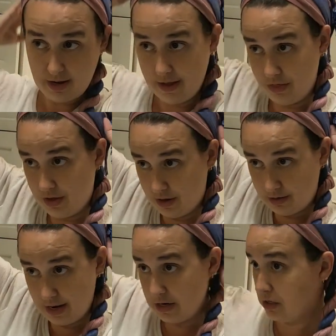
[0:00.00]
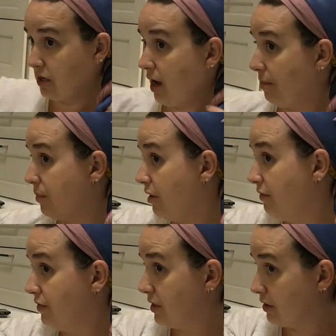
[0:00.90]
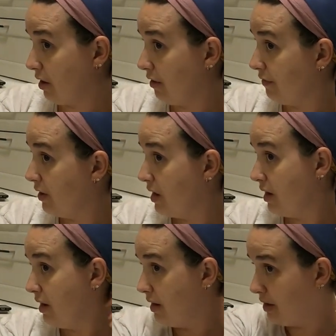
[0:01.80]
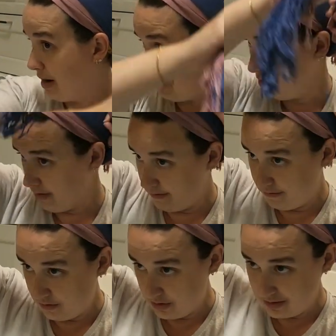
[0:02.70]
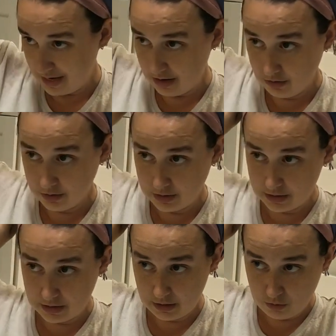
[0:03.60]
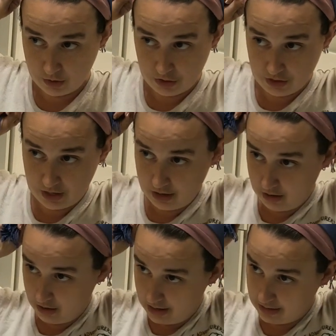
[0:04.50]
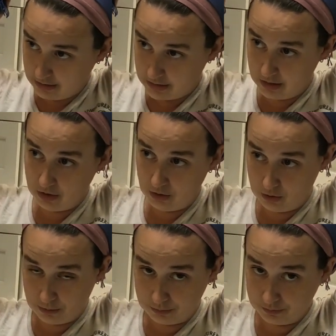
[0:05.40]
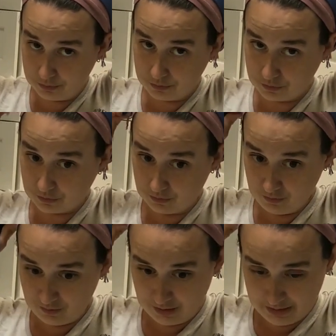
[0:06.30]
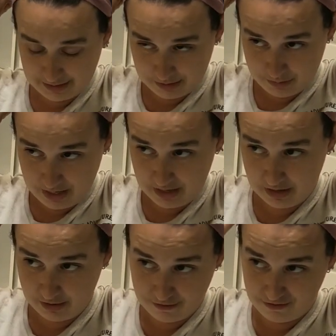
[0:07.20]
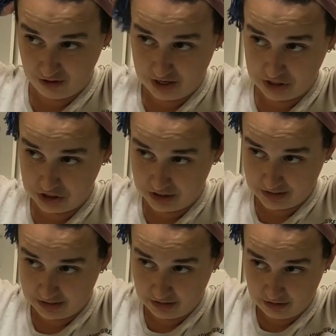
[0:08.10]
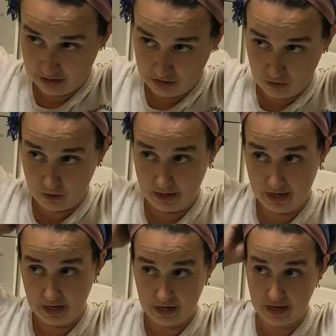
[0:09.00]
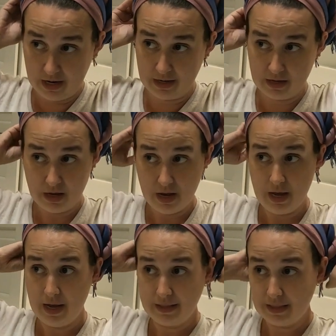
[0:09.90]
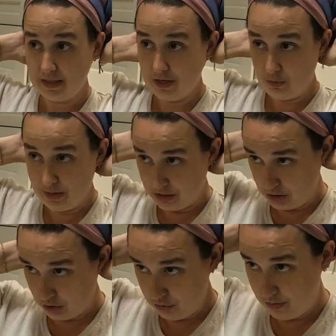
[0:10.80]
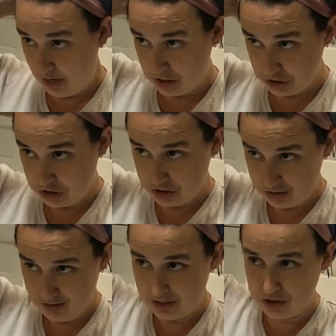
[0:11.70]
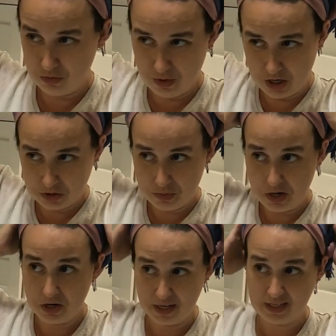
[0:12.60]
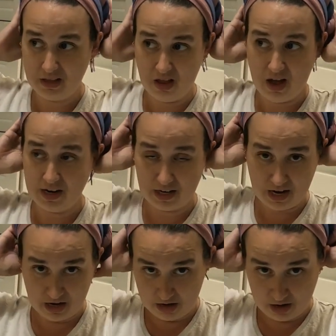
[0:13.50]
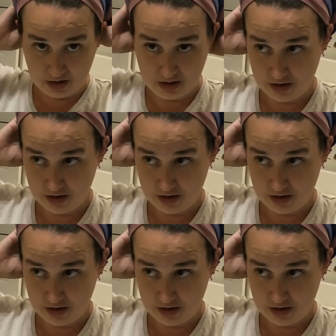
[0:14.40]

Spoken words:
in the kind of top of the scarf. Now you have tails to deal with here, and so to me the fringe gets a little annoying and it's a little bit too much, not too much, but it's a lot to kind of